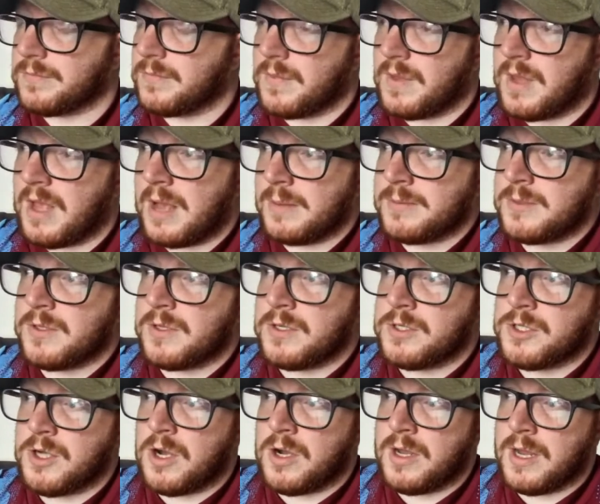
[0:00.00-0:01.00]
Absolutely
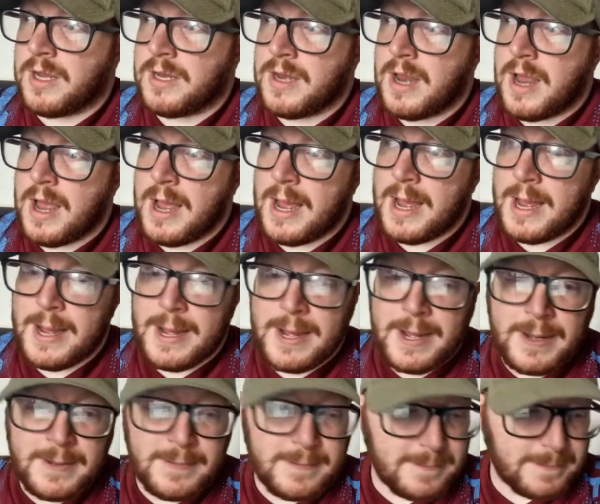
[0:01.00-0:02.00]
shocking.
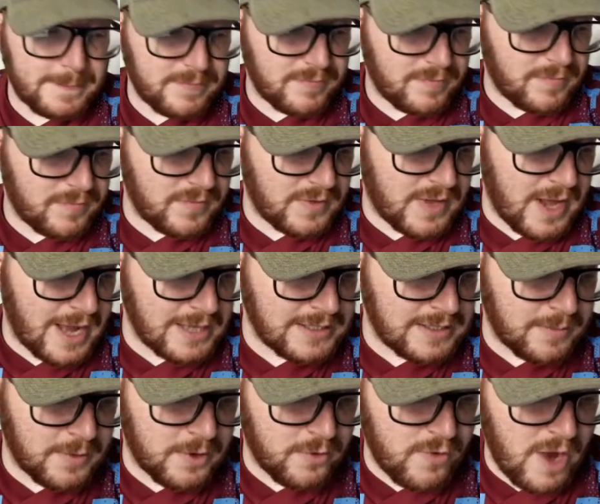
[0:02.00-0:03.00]
Guys, I'm
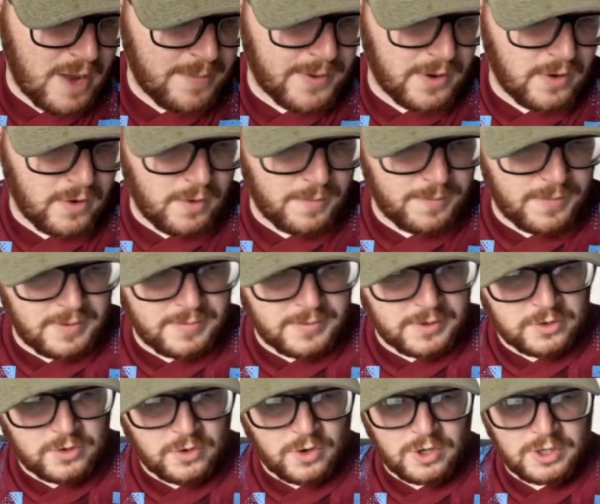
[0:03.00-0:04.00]
going to wrap it up. I'm going to
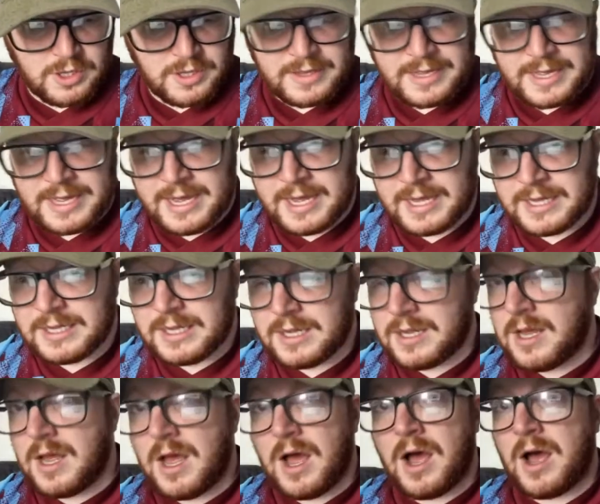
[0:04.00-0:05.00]
call it there.
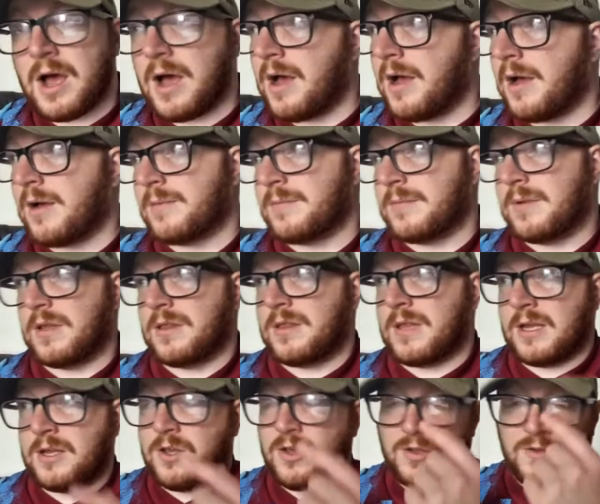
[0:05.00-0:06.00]

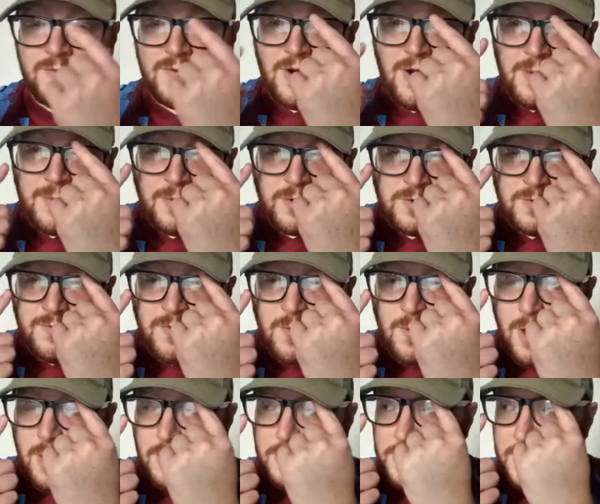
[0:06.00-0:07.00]
Thank you very much for
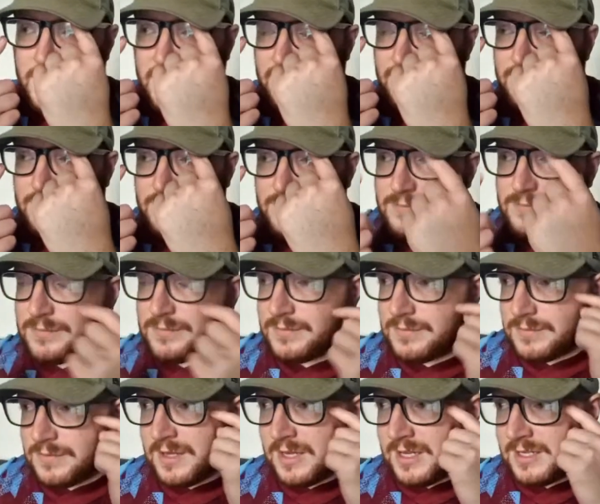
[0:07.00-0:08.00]
watching
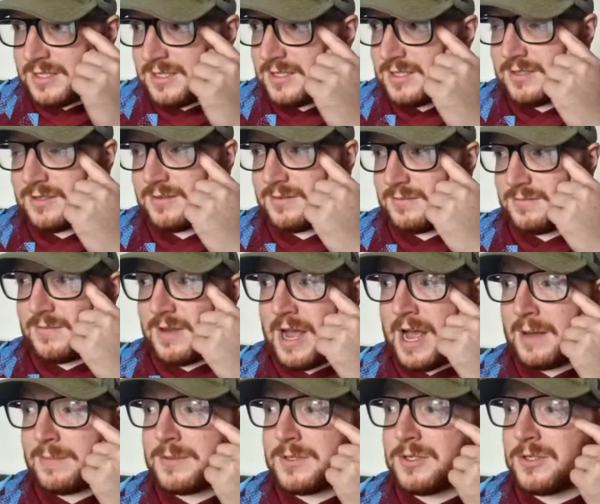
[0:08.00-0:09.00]
this
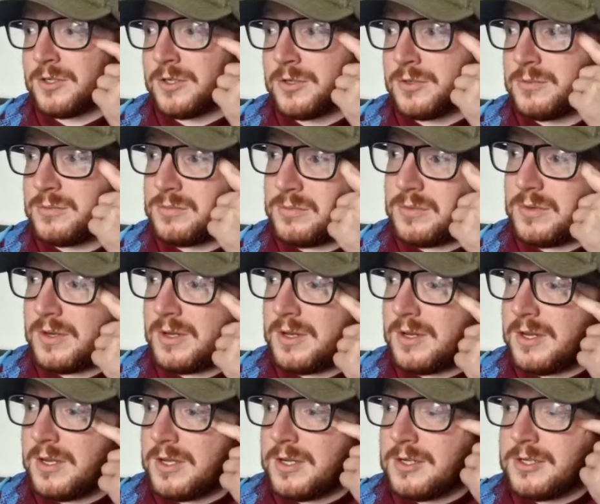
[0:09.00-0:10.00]
absolute
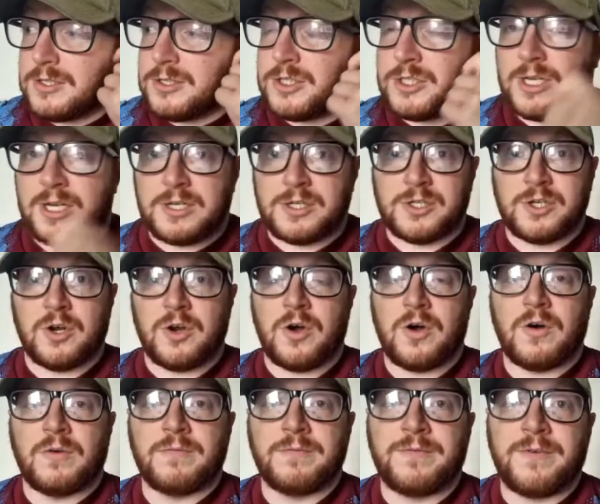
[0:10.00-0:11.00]
shit show
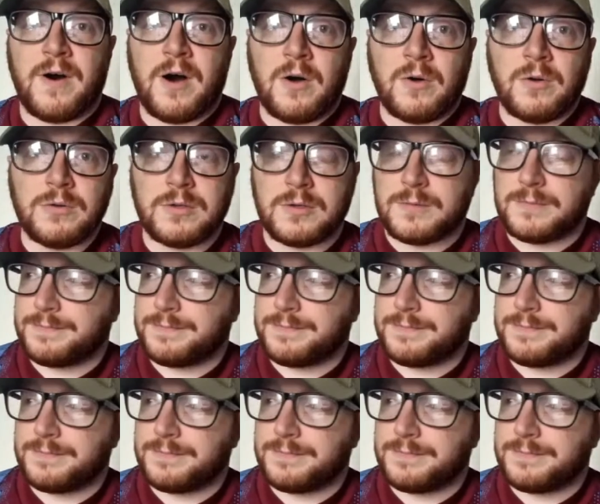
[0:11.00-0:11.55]
unfold.